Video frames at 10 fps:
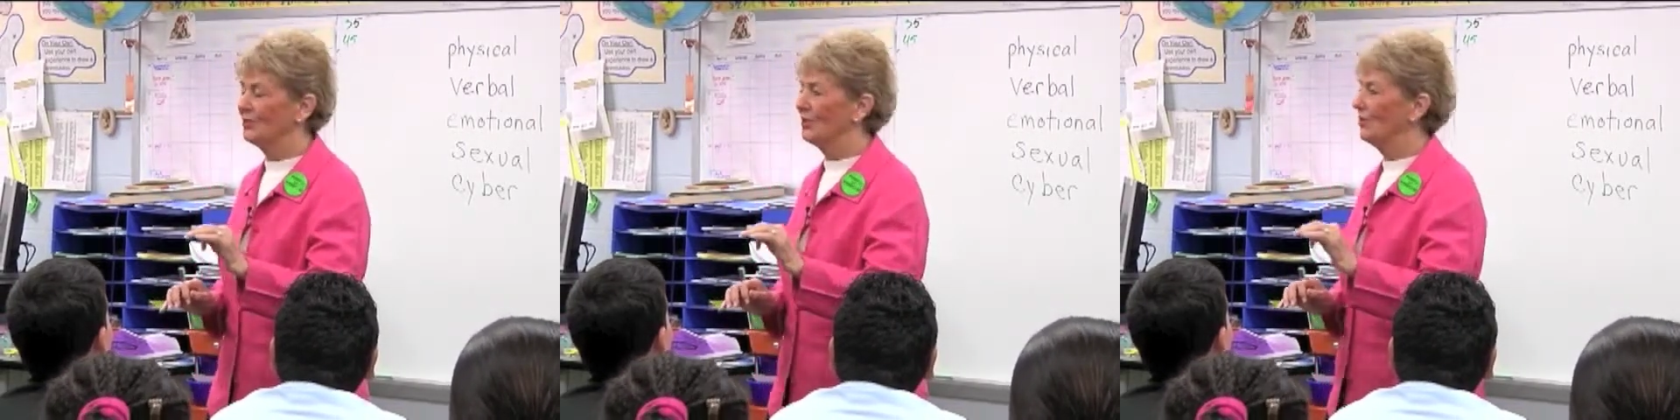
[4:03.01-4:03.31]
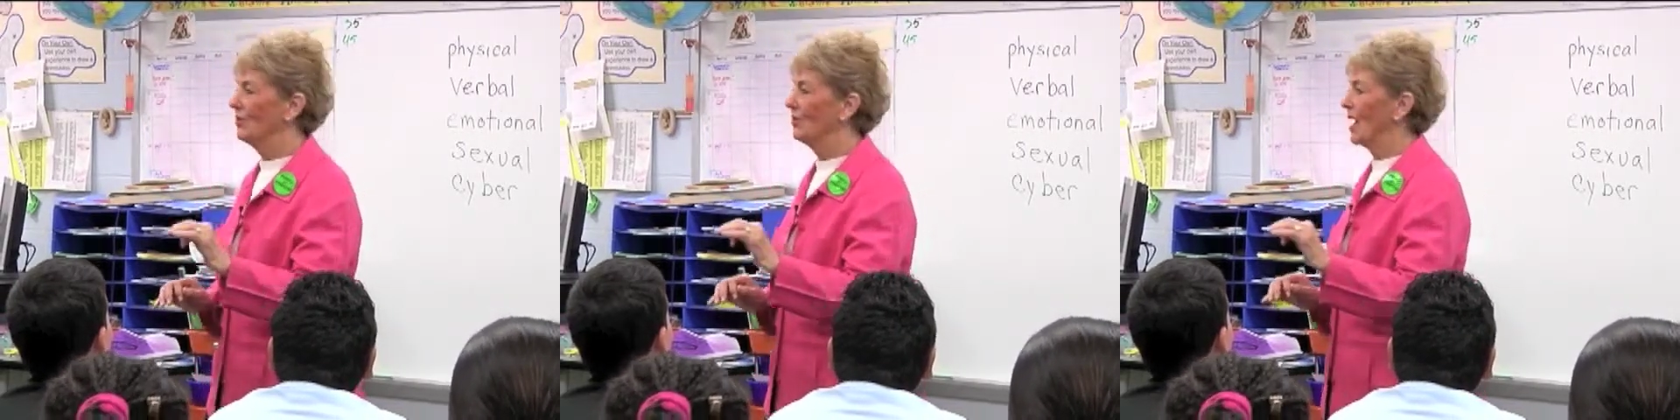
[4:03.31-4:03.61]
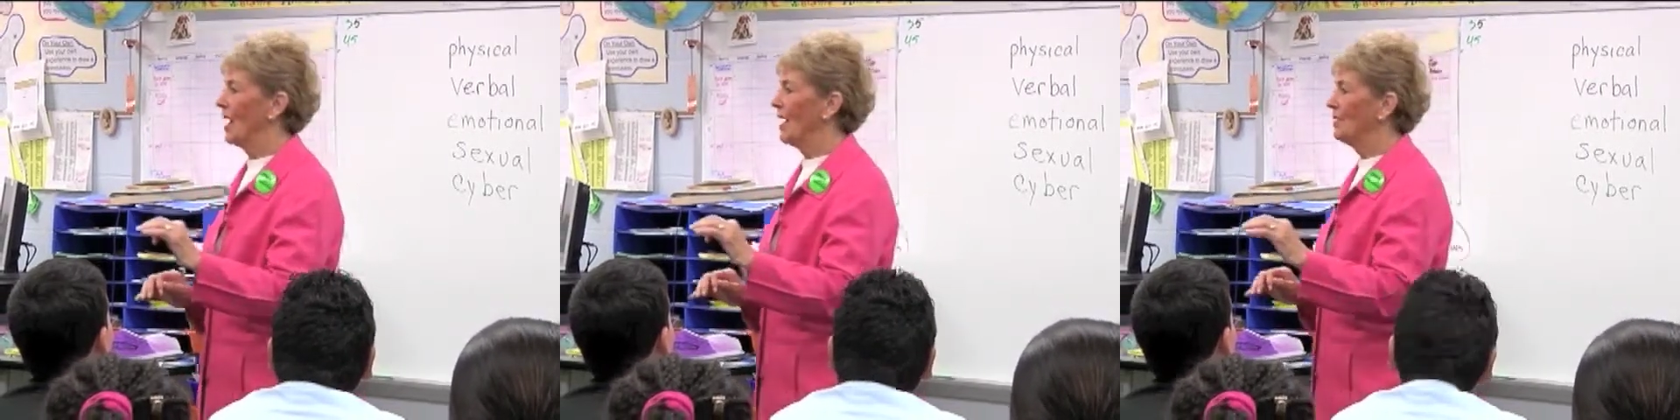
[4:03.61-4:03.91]
So
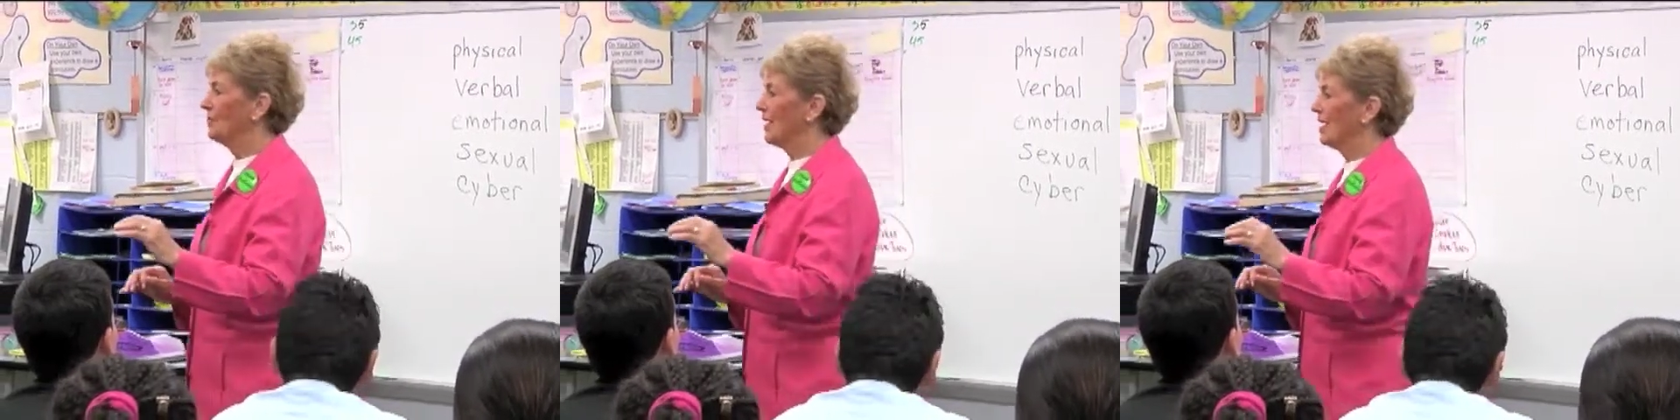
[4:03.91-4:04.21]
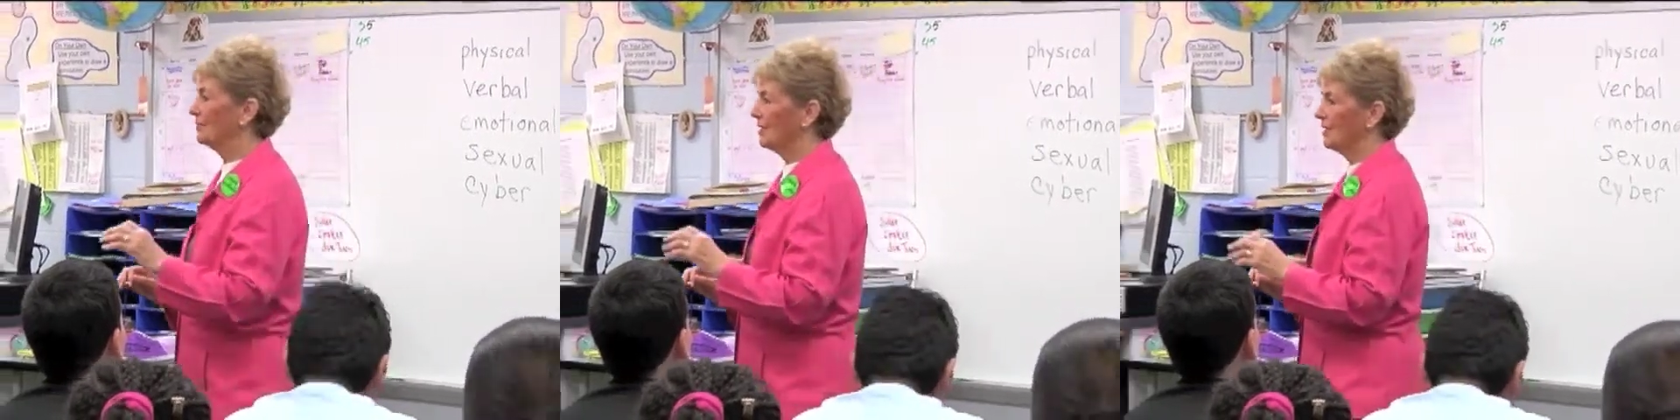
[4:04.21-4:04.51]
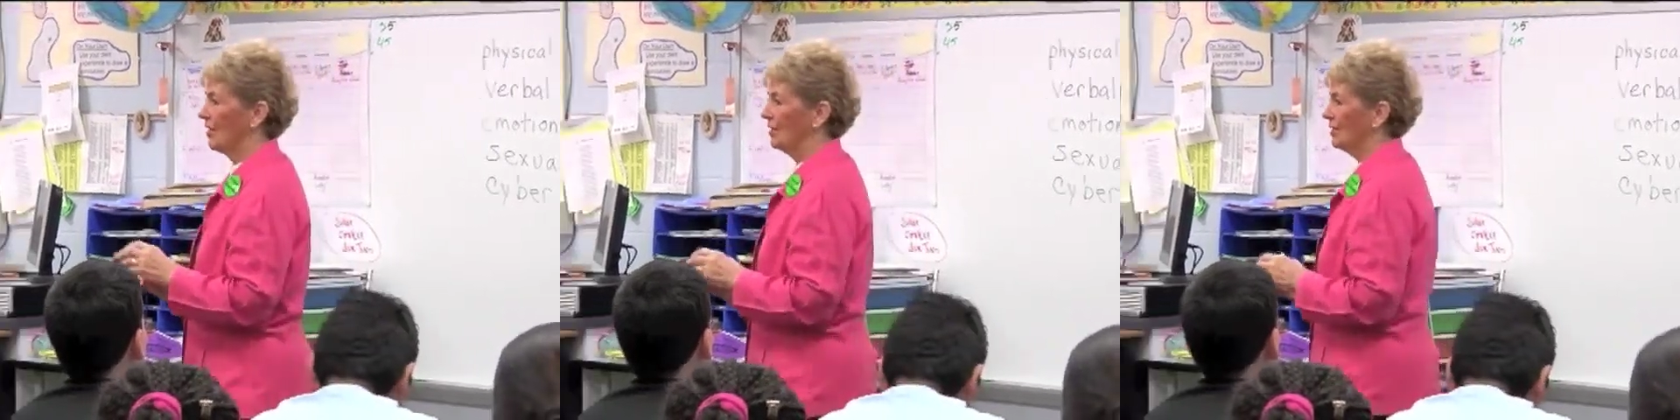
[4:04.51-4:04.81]
I am
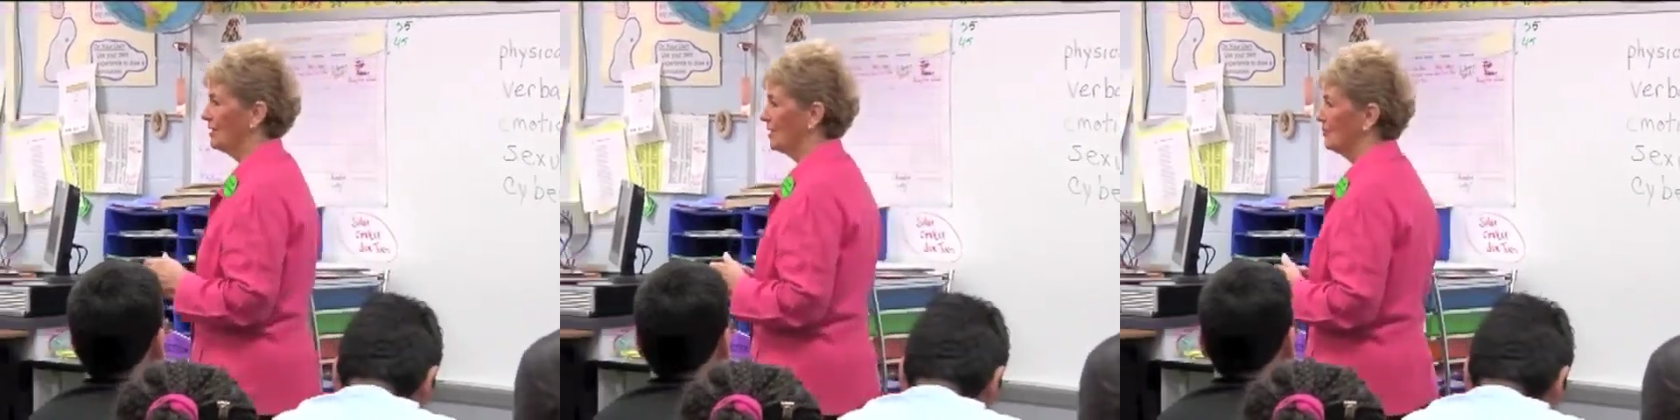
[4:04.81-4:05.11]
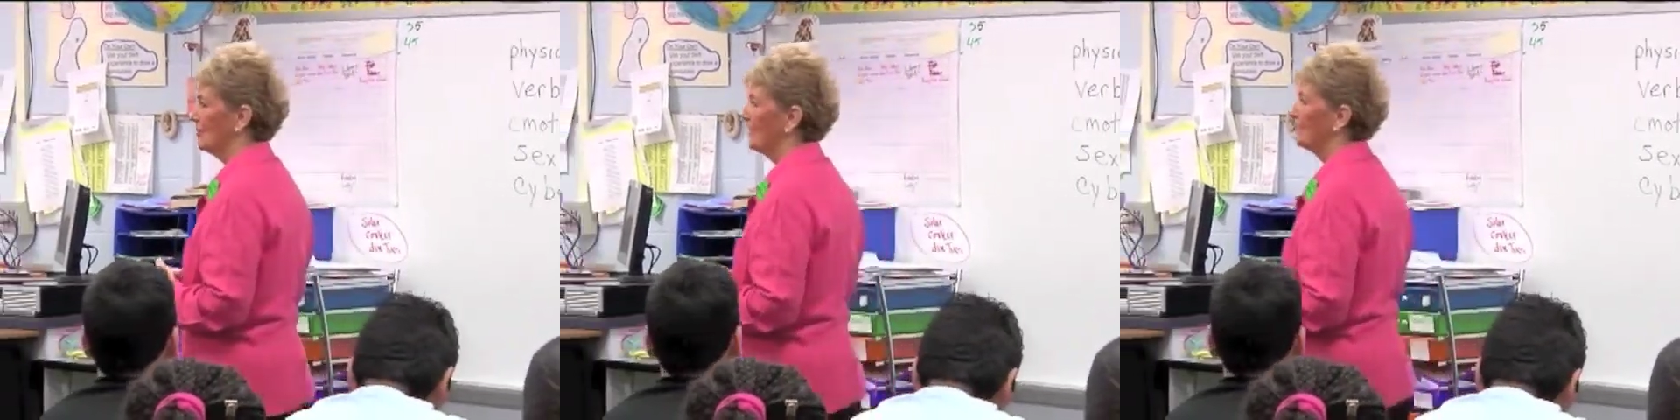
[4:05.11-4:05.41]
counting on someone